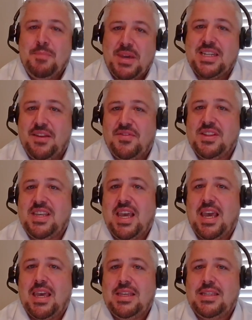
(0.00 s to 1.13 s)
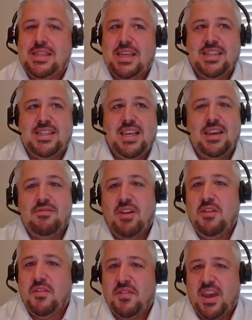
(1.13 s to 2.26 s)
Big difference is the
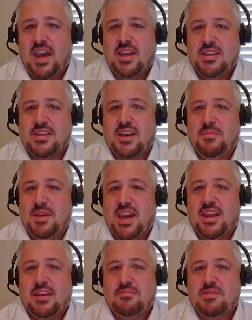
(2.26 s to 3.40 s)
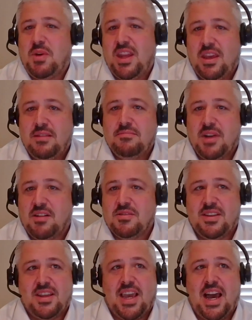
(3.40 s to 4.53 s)
Rover V8 is going to be getting 20 miles
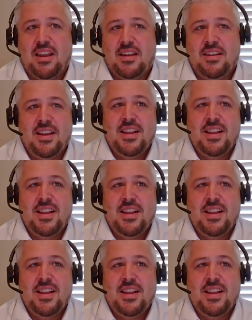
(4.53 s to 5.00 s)
to the gallon,